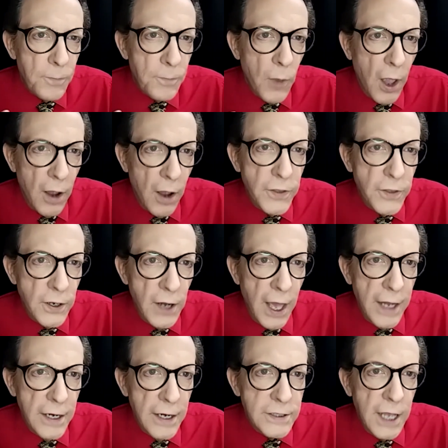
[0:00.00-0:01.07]
of the
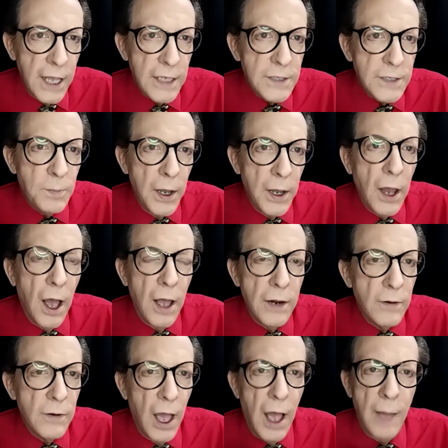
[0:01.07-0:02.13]
United States, but
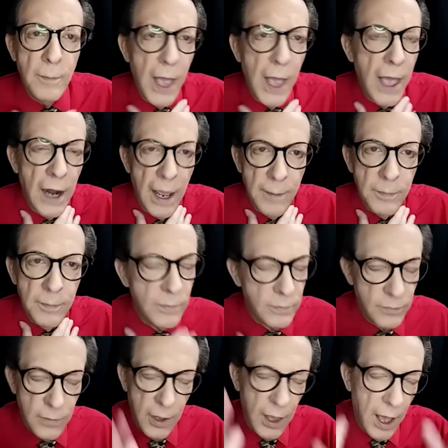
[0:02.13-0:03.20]

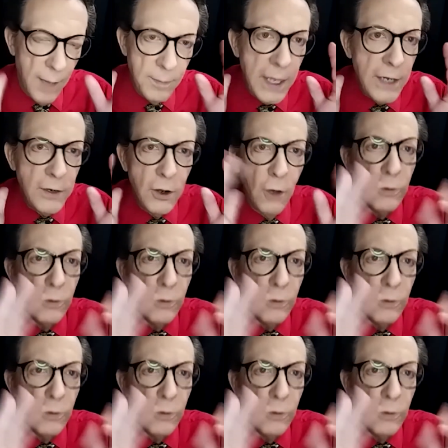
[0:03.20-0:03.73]
I mean no